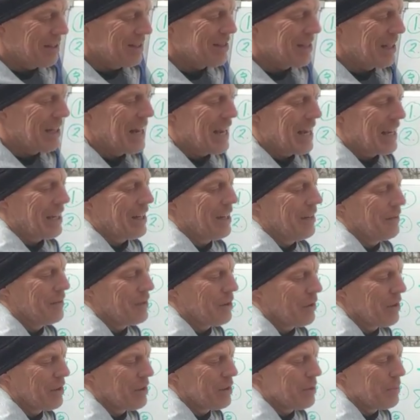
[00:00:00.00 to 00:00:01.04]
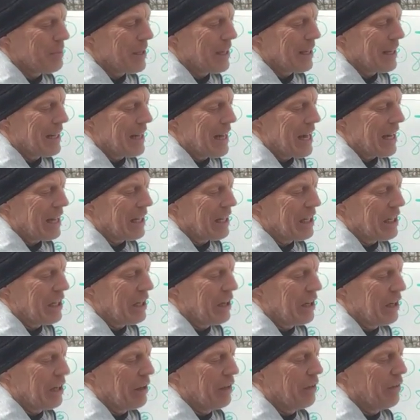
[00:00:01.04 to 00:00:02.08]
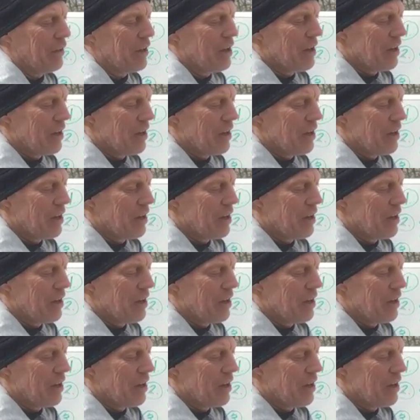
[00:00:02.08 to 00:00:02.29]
It's a negative, so this would be a negative